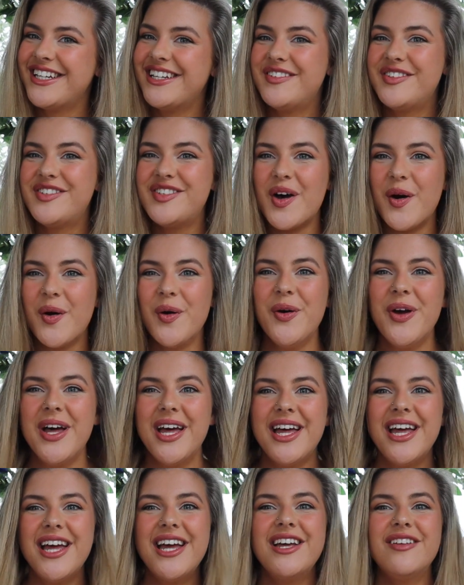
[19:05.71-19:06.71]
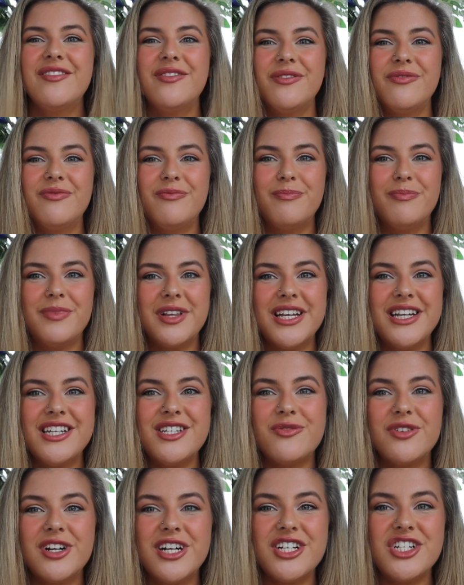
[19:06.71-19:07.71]
So
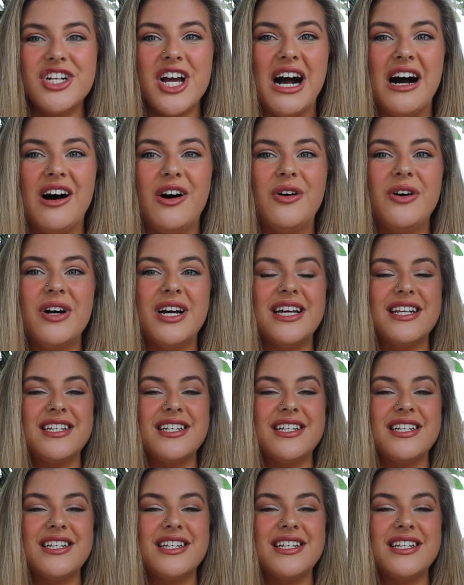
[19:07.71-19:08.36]
please reach out.